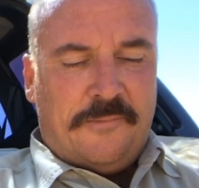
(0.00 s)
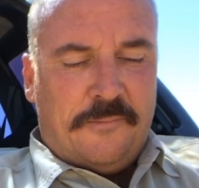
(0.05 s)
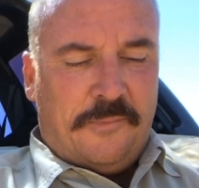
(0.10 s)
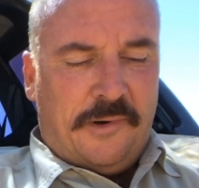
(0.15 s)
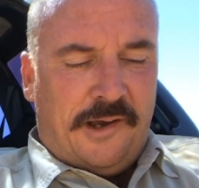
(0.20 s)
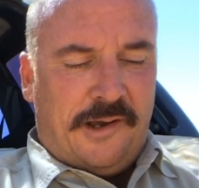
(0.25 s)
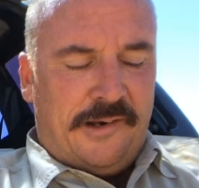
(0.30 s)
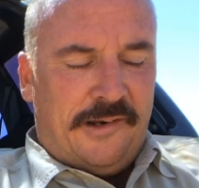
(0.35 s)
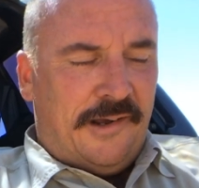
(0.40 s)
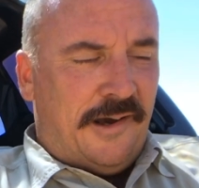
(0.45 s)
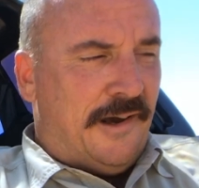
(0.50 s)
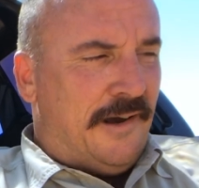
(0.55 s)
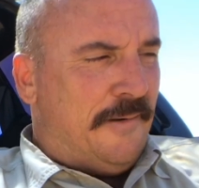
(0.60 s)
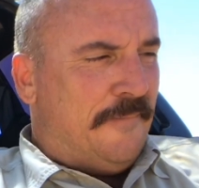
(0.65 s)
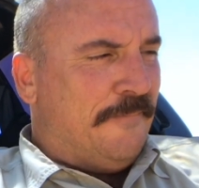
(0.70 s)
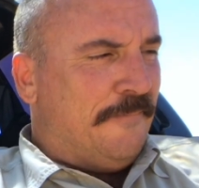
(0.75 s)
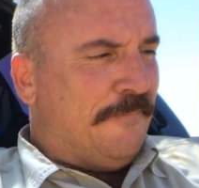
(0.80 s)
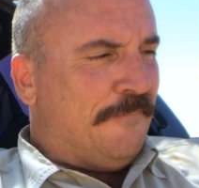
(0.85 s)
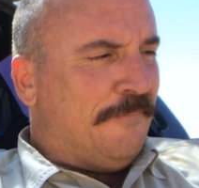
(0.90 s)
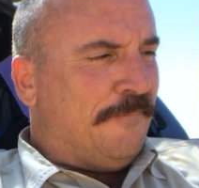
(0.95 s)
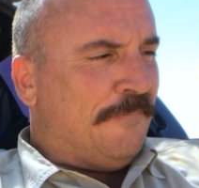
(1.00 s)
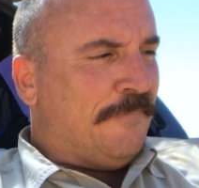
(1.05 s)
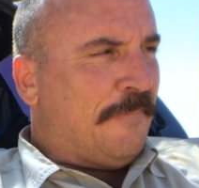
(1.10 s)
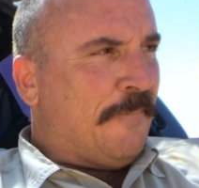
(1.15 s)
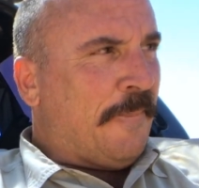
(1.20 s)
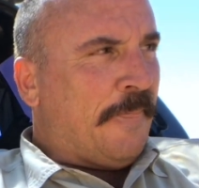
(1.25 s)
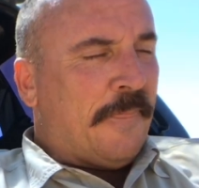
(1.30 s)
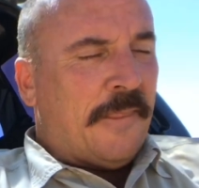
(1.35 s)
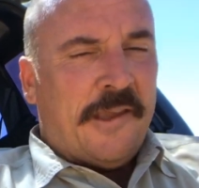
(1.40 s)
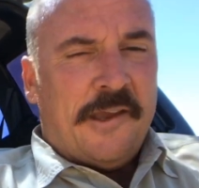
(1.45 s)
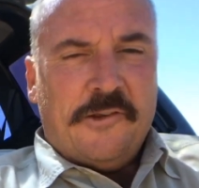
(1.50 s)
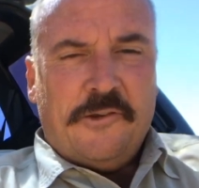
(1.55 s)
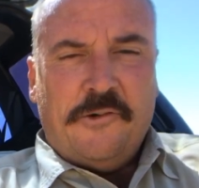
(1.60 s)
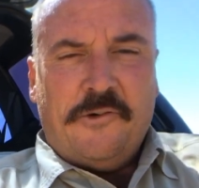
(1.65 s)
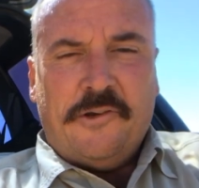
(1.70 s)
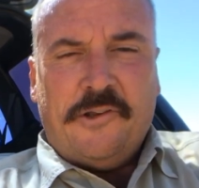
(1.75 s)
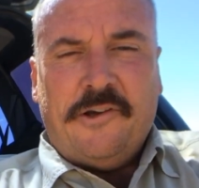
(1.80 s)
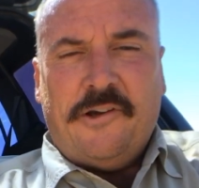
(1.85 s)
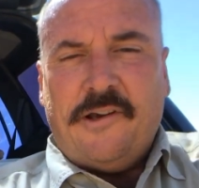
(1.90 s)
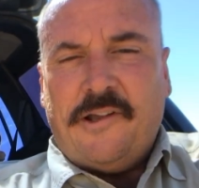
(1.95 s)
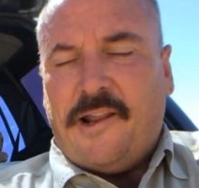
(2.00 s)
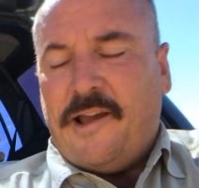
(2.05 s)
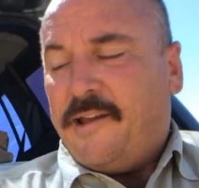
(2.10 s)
but doing good.